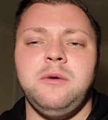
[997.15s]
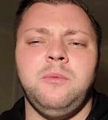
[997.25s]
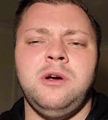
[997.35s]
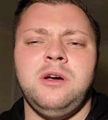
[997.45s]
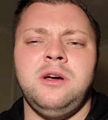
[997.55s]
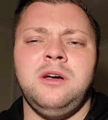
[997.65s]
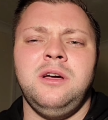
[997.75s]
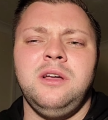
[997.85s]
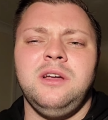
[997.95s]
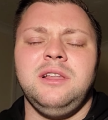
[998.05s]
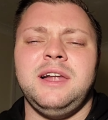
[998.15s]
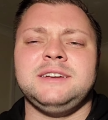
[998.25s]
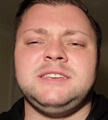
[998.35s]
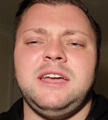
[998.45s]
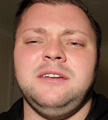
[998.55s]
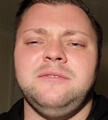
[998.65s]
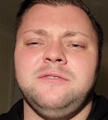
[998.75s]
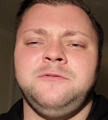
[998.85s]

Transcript: It were, like I say,